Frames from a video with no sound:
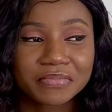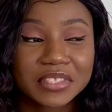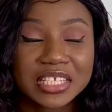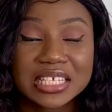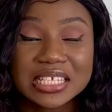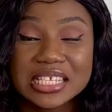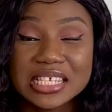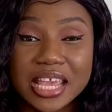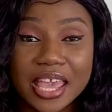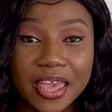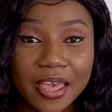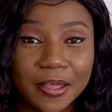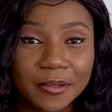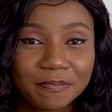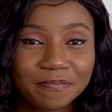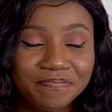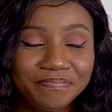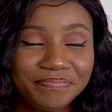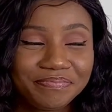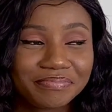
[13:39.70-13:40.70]
see, if
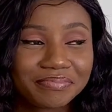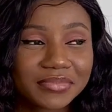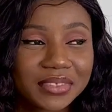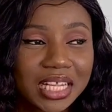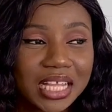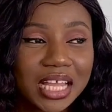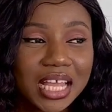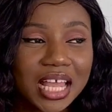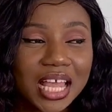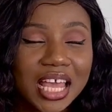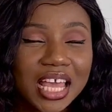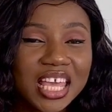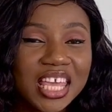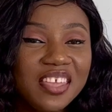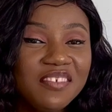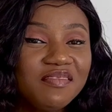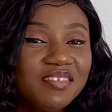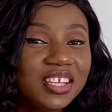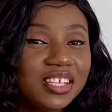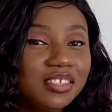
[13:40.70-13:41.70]

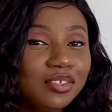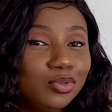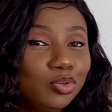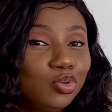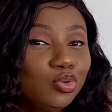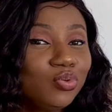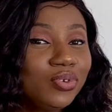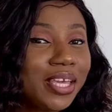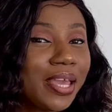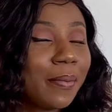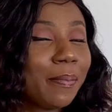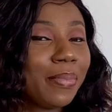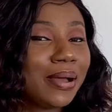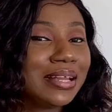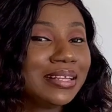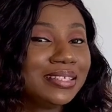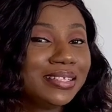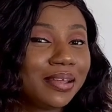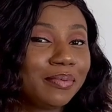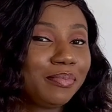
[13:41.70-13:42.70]
this 2-year
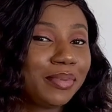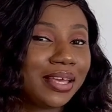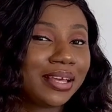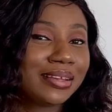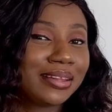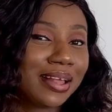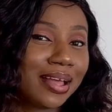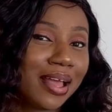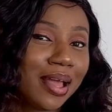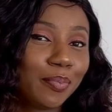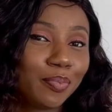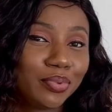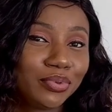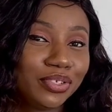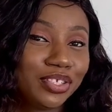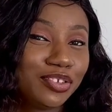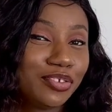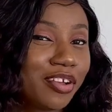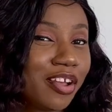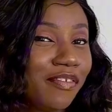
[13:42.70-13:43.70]
pandemic that happened
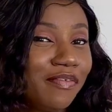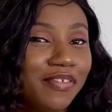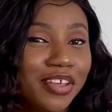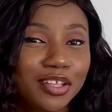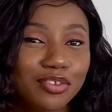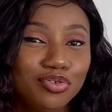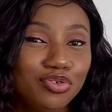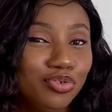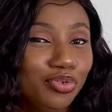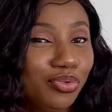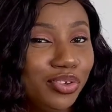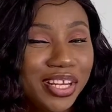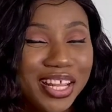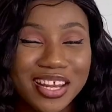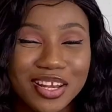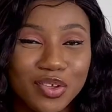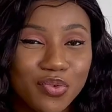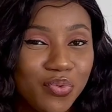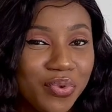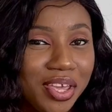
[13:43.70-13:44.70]
did not affect you in
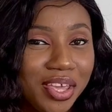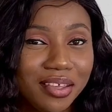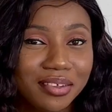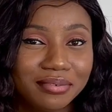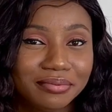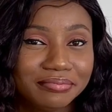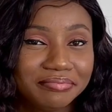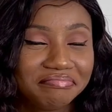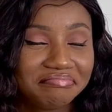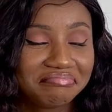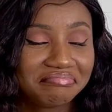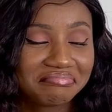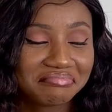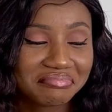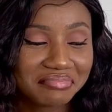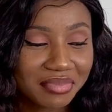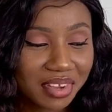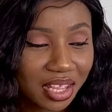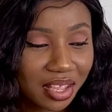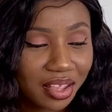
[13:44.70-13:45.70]
any way,
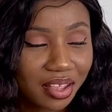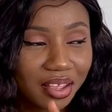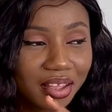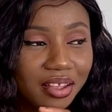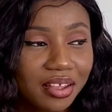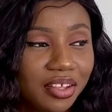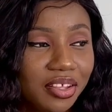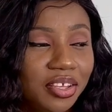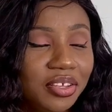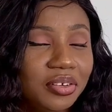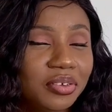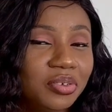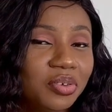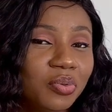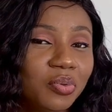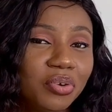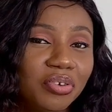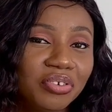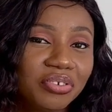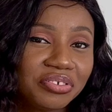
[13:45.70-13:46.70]
you don't know
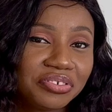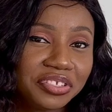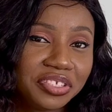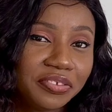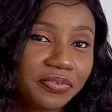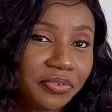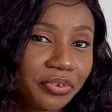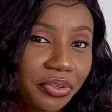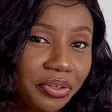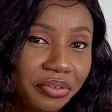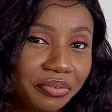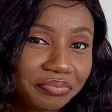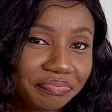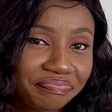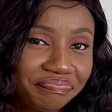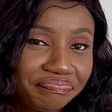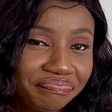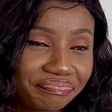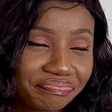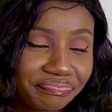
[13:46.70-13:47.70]
what God did for you.
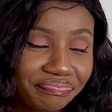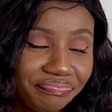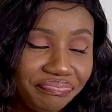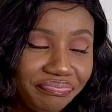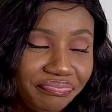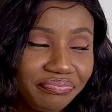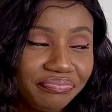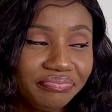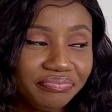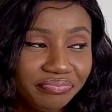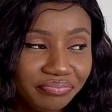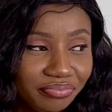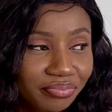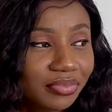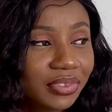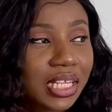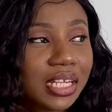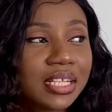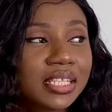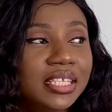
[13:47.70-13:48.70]

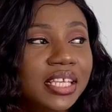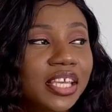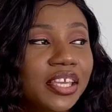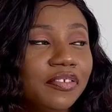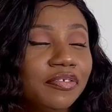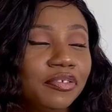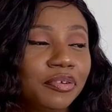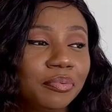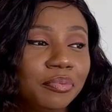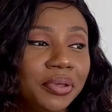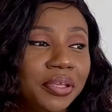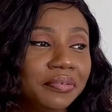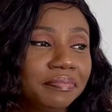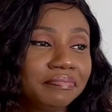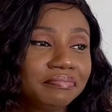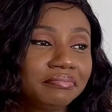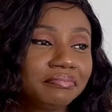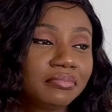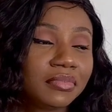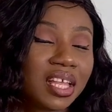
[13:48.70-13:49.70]
Take it from me.
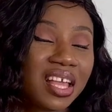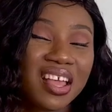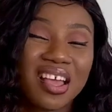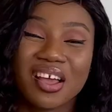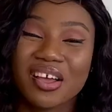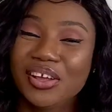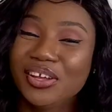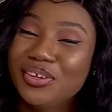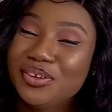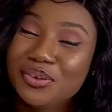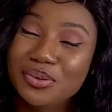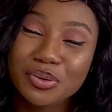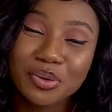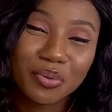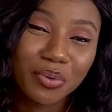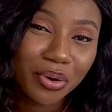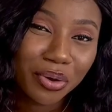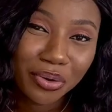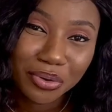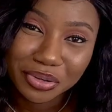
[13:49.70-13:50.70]
You don't know
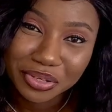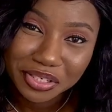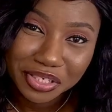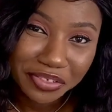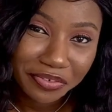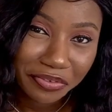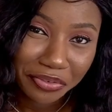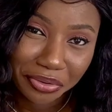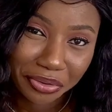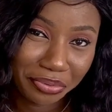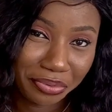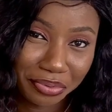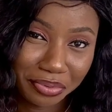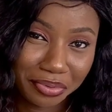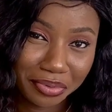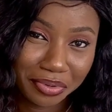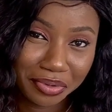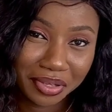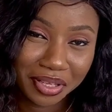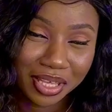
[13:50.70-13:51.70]
what God did for you. You
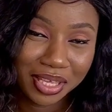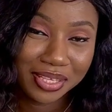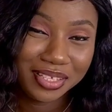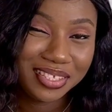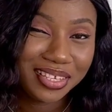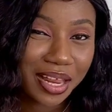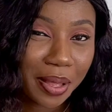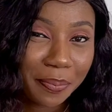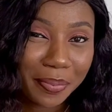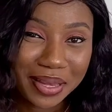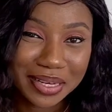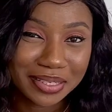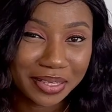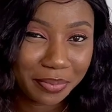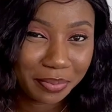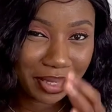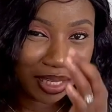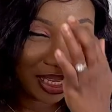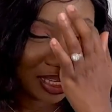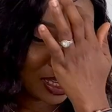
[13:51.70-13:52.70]
see, that
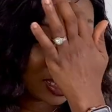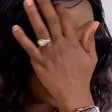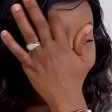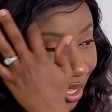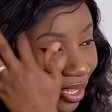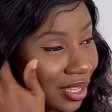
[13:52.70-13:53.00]
pandemic,